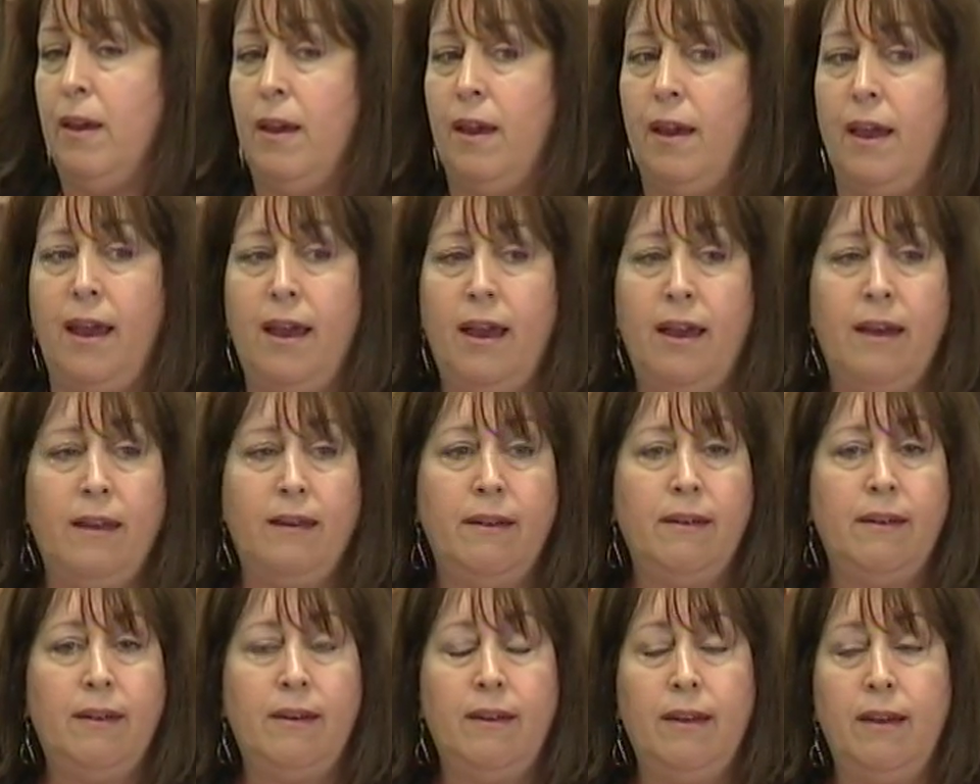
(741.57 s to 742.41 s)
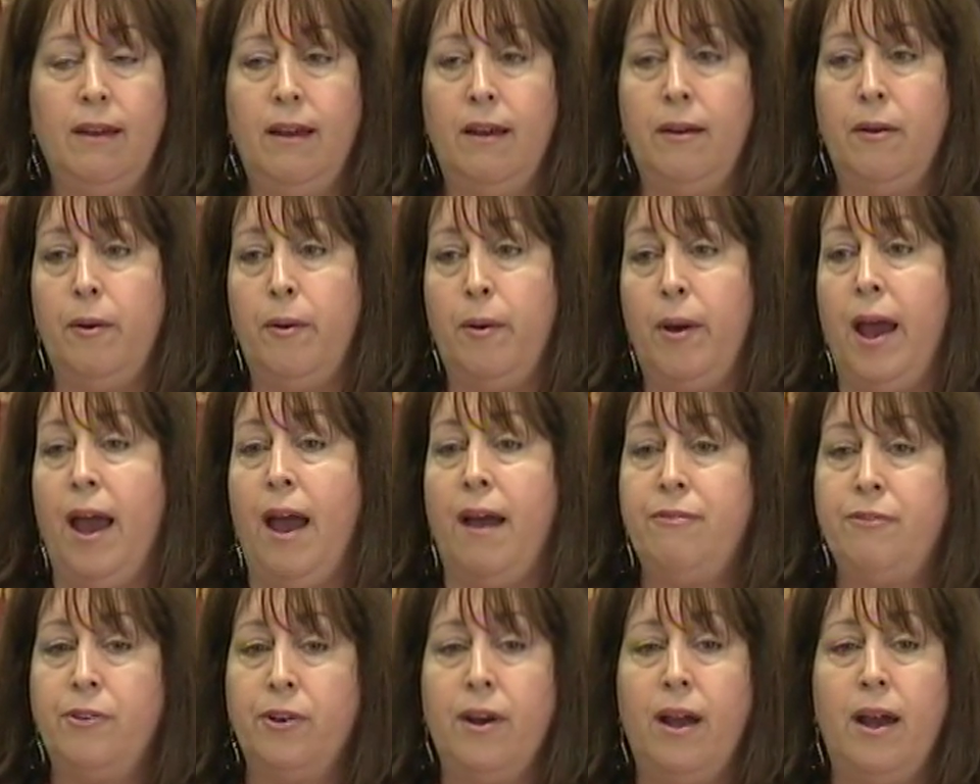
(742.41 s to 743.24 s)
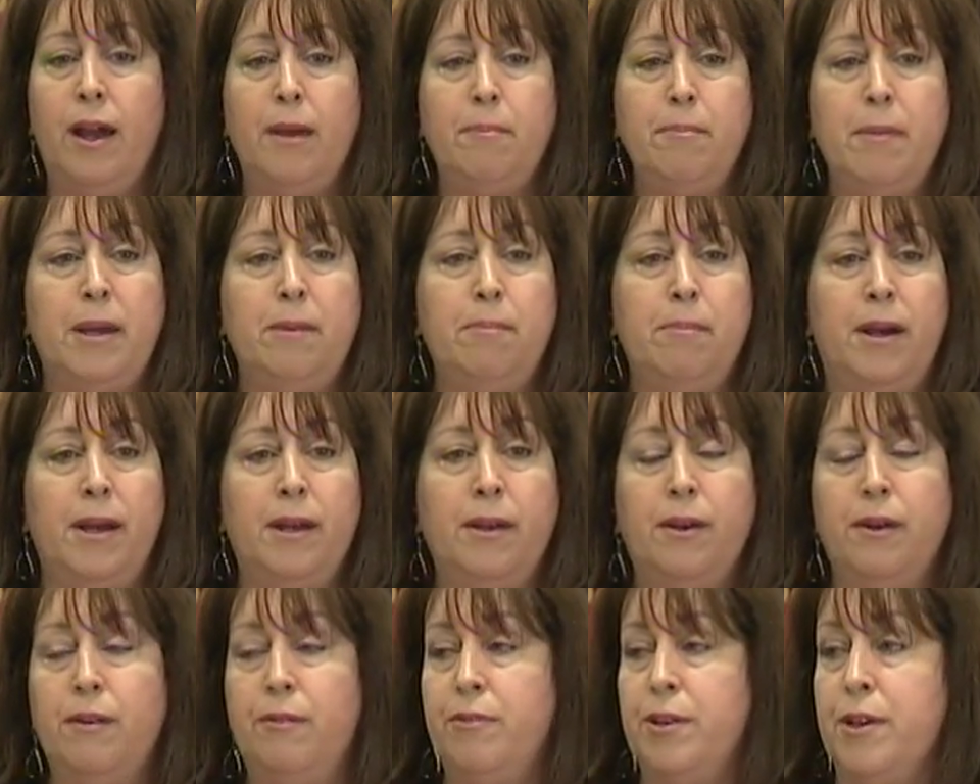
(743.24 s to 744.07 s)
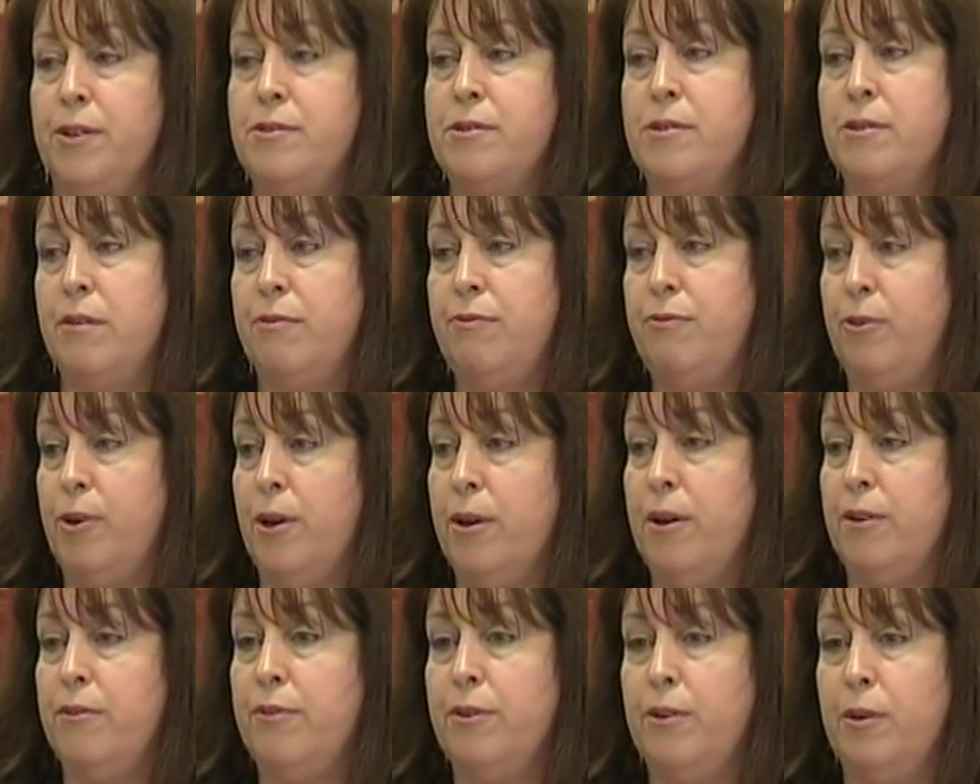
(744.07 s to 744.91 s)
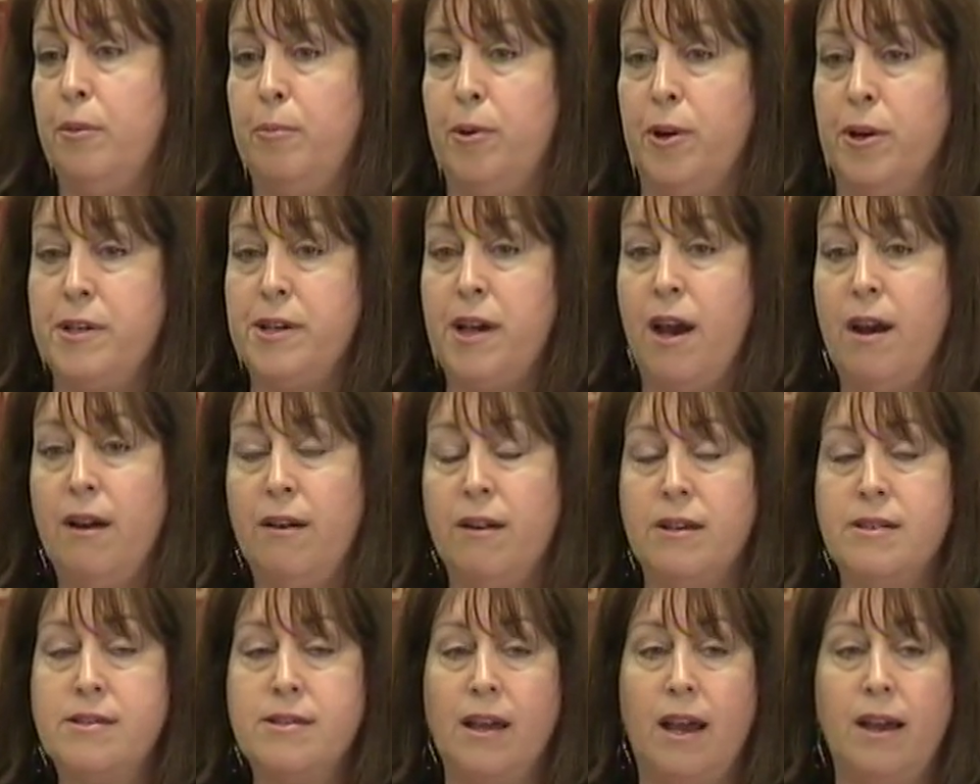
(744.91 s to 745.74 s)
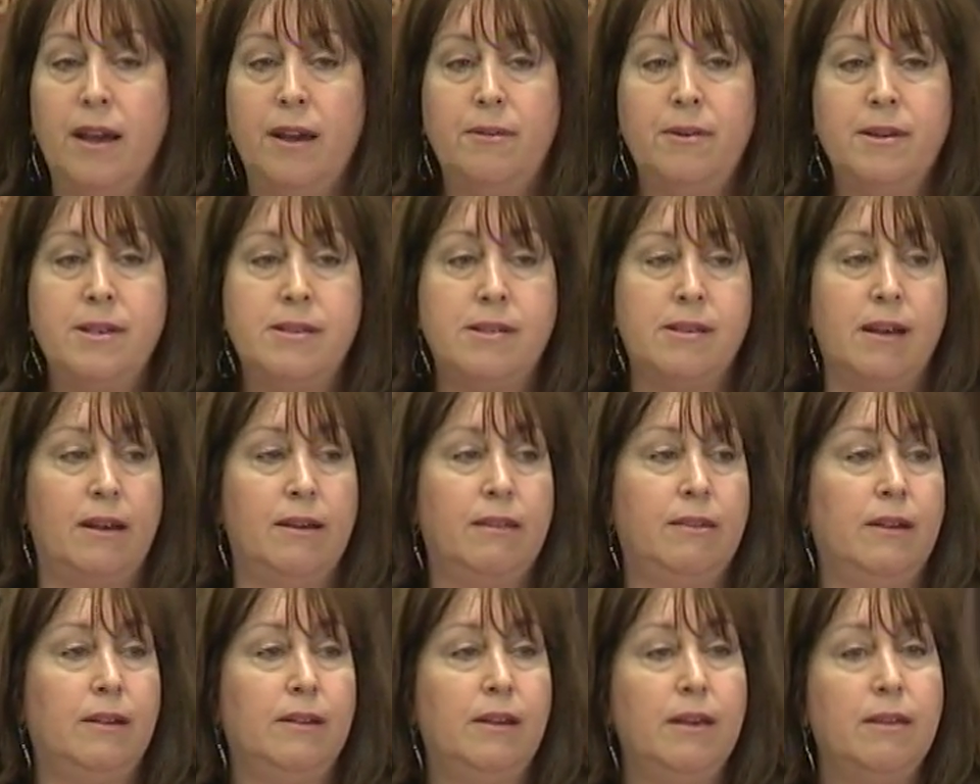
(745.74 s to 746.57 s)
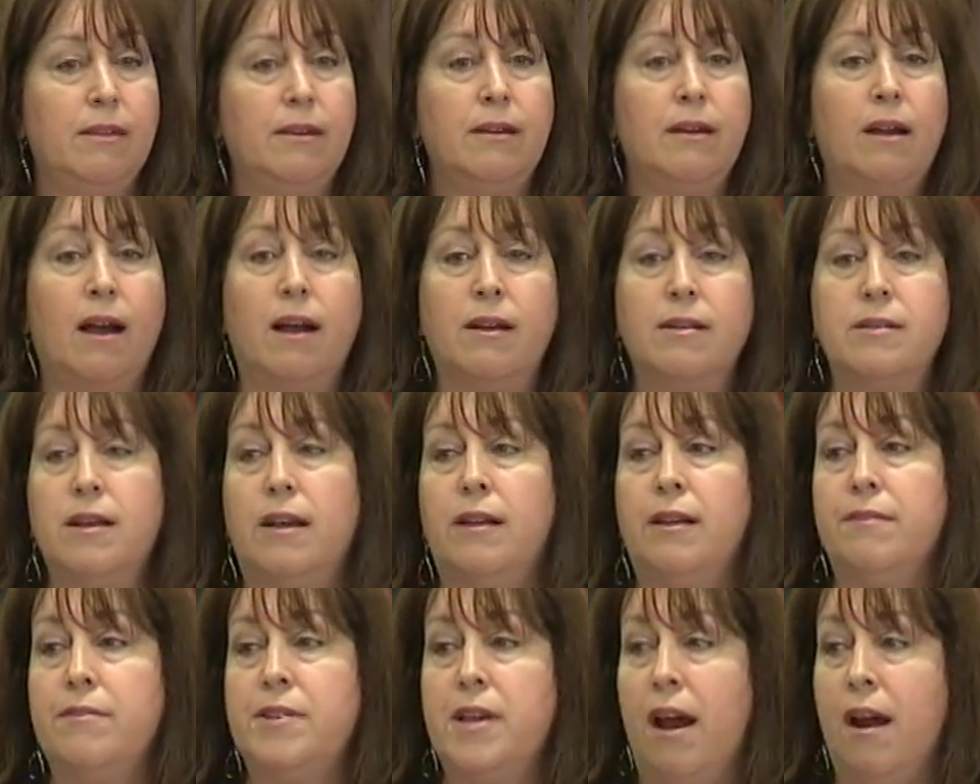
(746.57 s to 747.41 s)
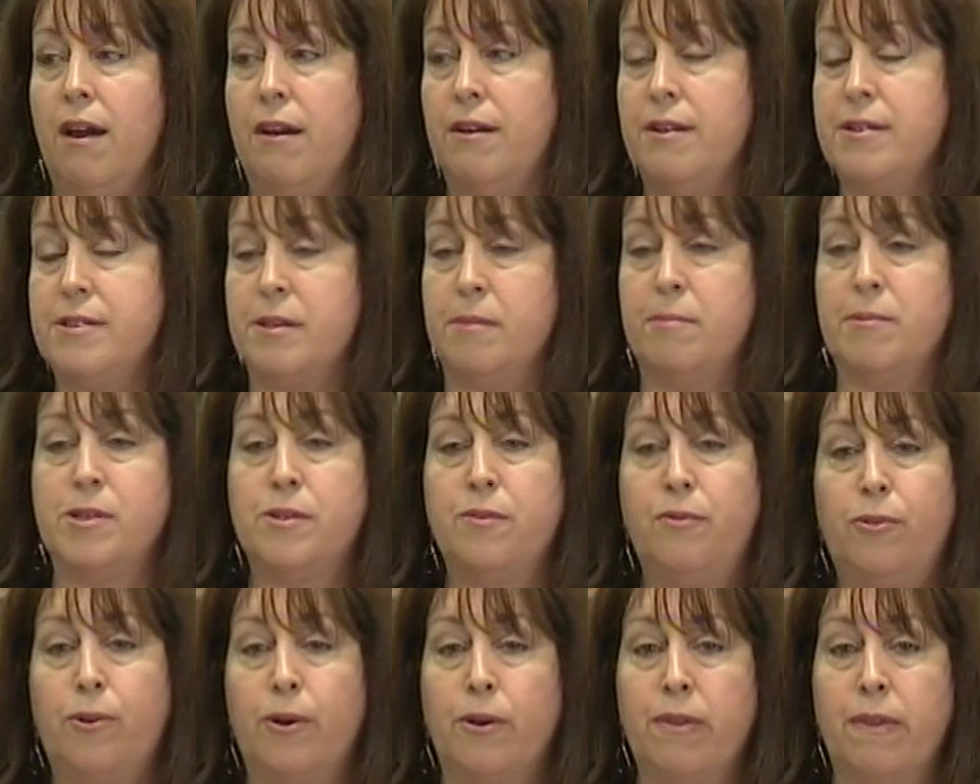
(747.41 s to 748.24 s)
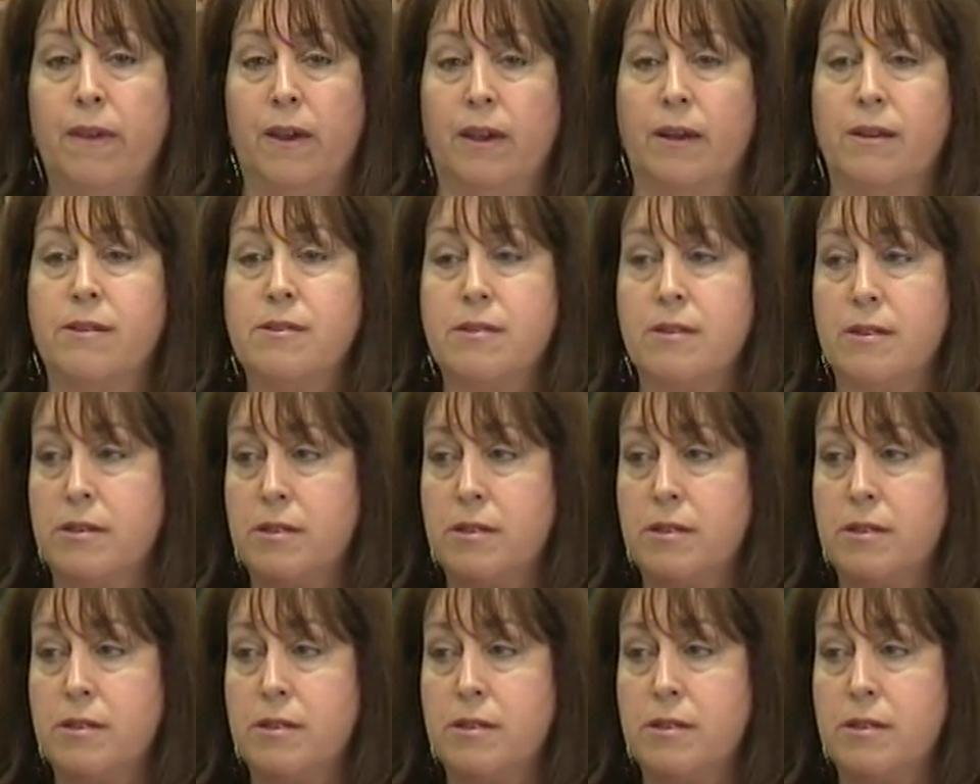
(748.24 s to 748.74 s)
And after I made my interviews of 400 or more terrorists, I always said the lethal cocktail of terrorism is 4 things.